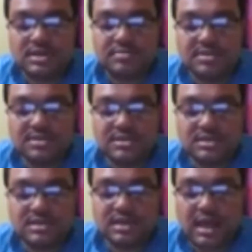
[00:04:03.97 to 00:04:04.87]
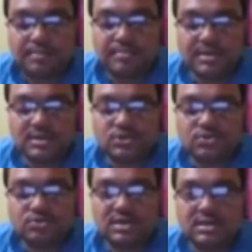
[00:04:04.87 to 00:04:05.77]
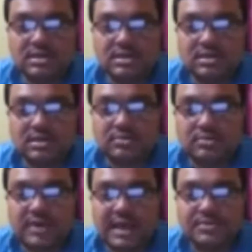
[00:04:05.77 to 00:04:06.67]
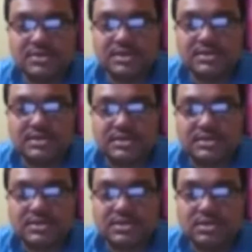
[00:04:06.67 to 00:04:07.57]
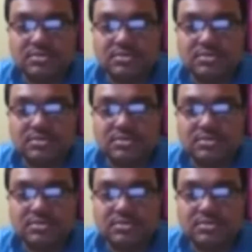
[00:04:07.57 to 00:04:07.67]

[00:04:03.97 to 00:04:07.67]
imagery appeals to the five senses.